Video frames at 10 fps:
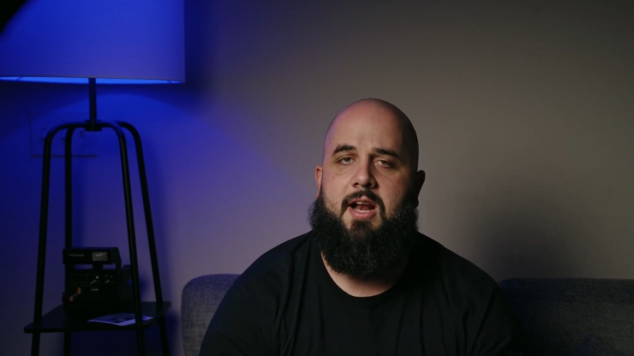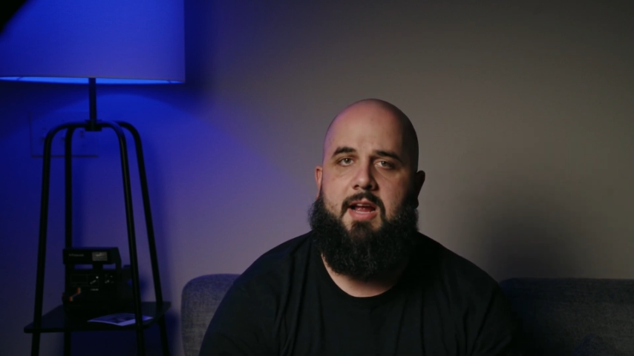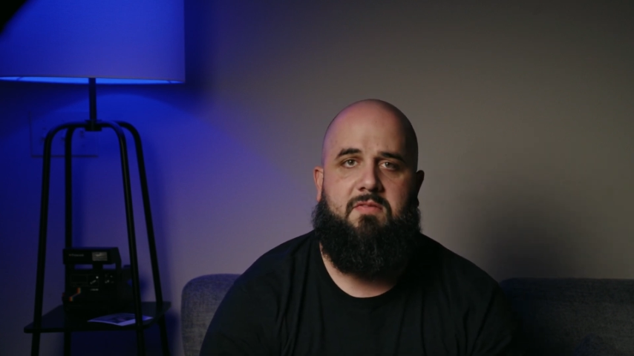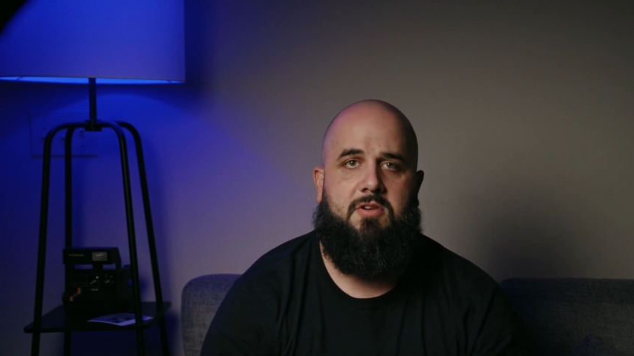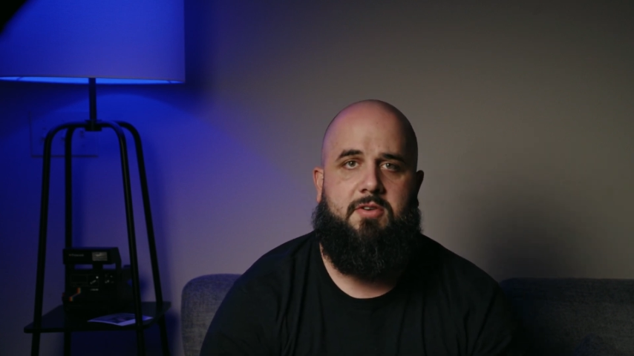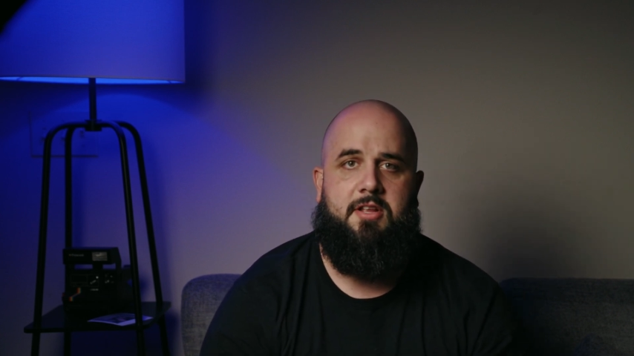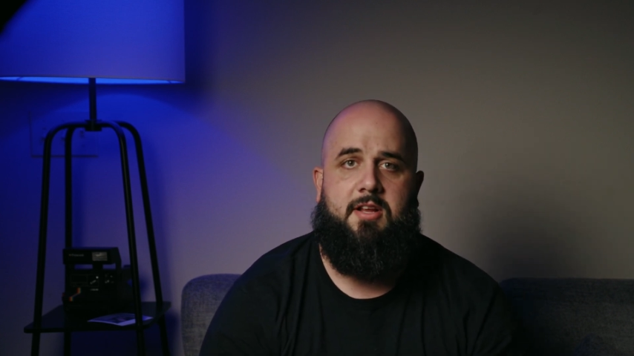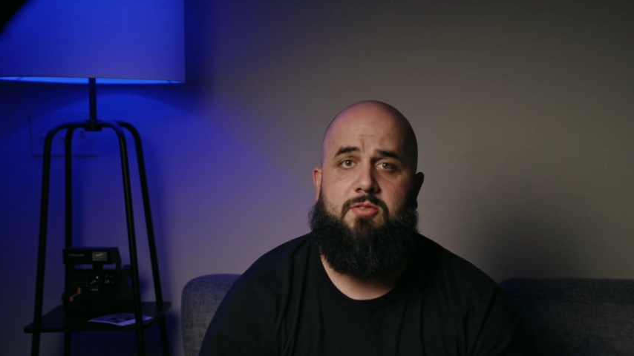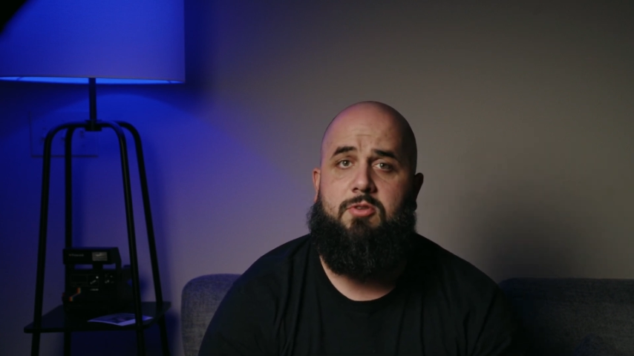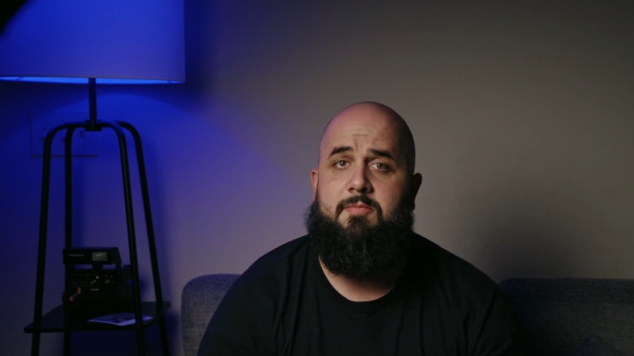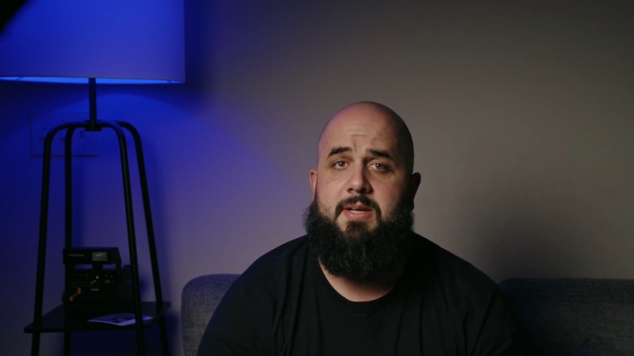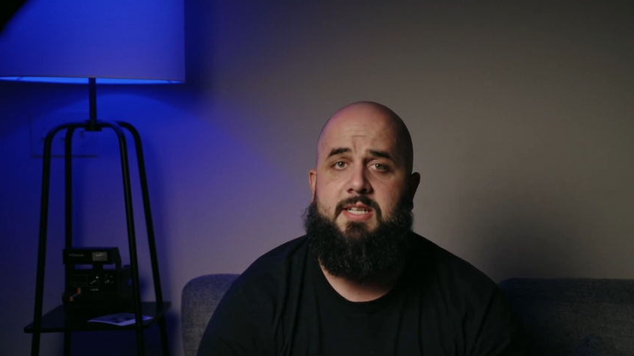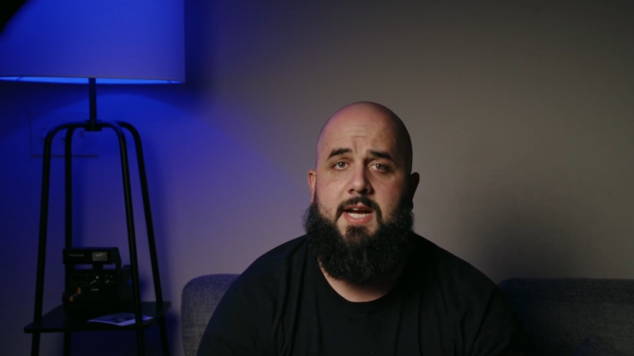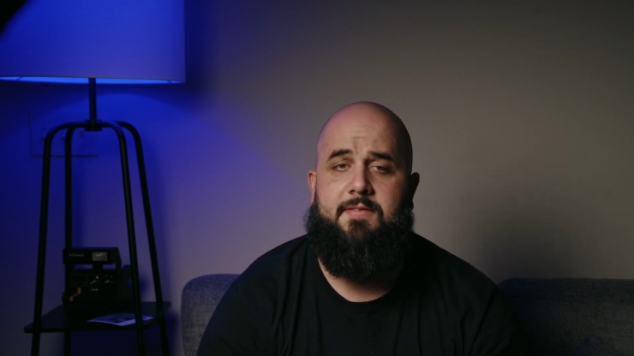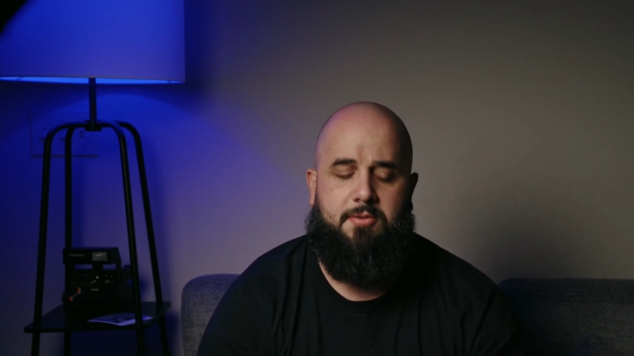I flew for another like 12
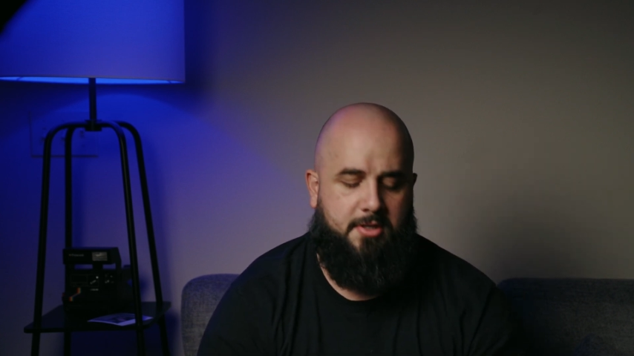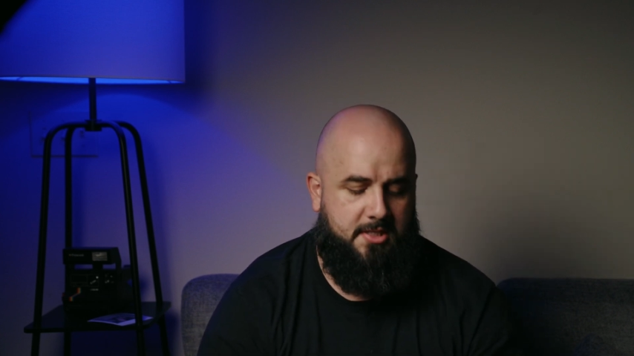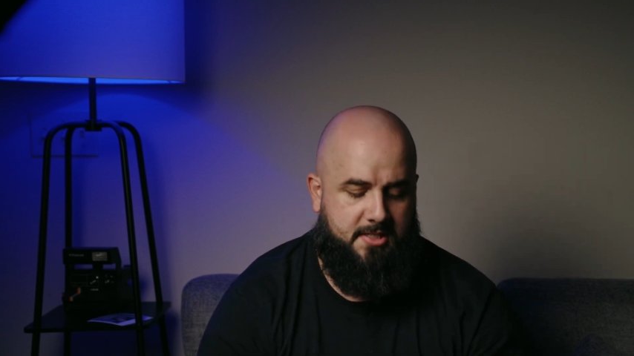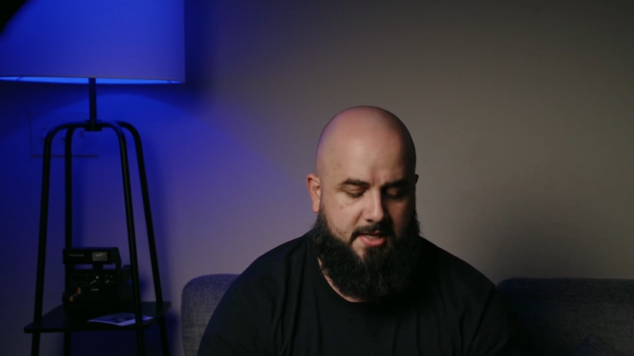minutes afterwards.